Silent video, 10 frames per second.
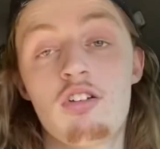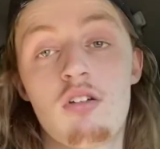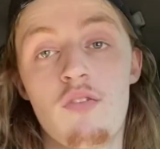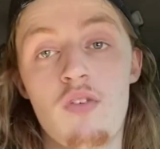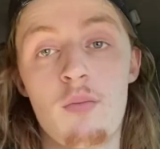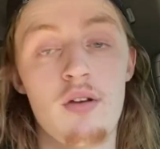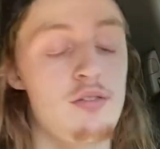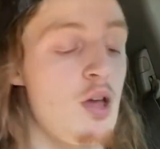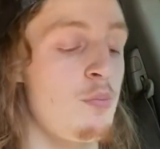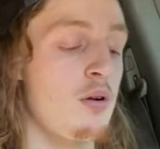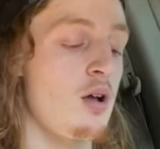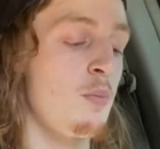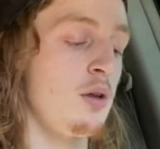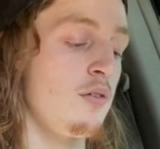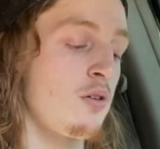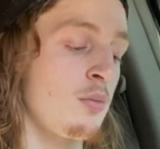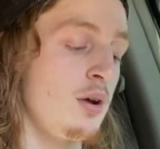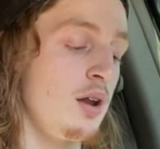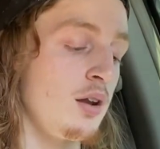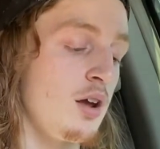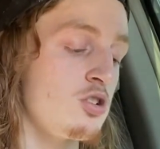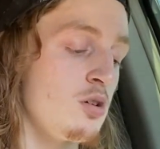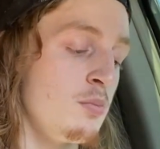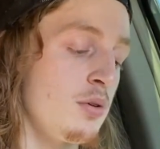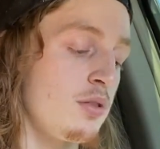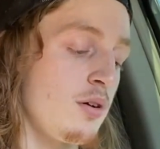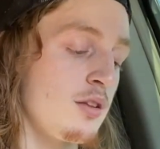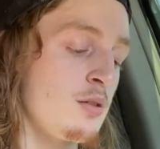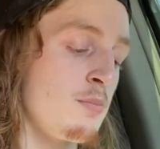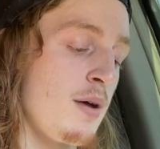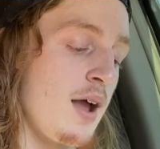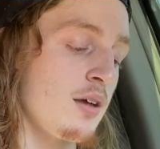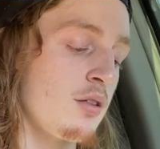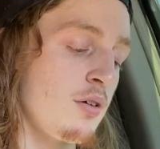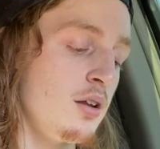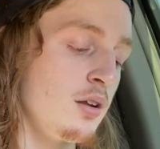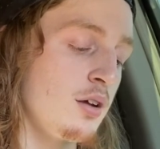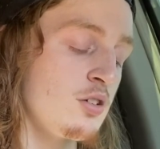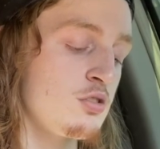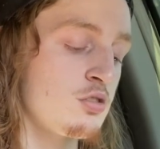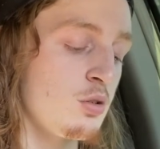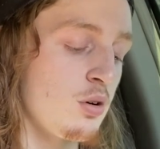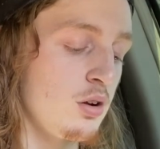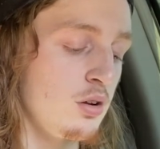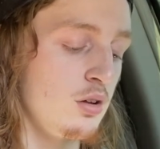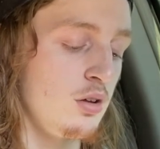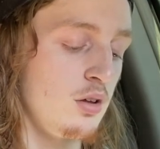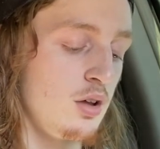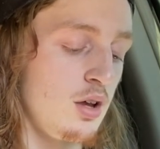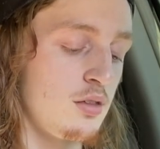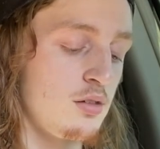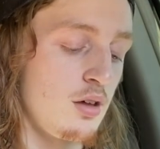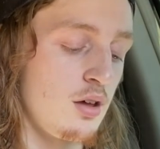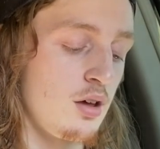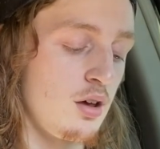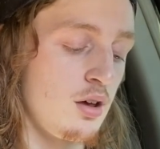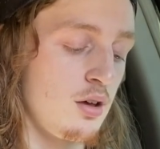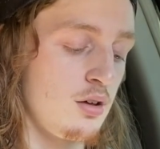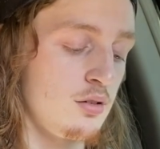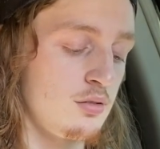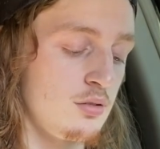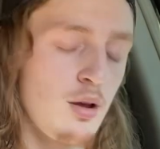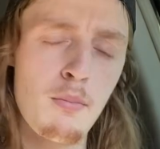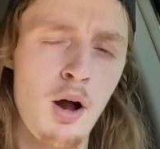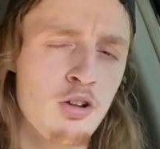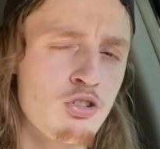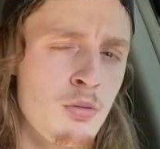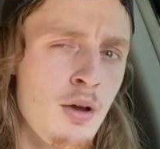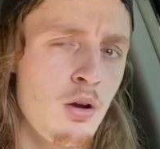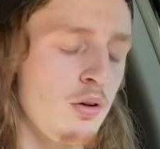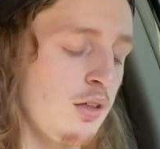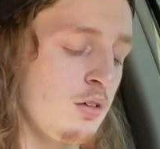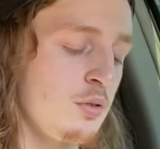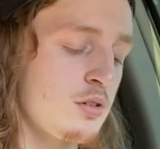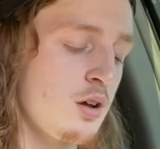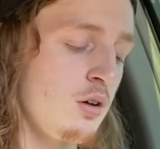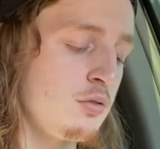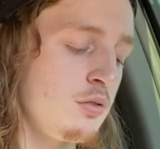come from a separate company from Redneck Nation, but they're at the back of the Redneck Nation store. It's uh, Monster Metal, I think is what it's called.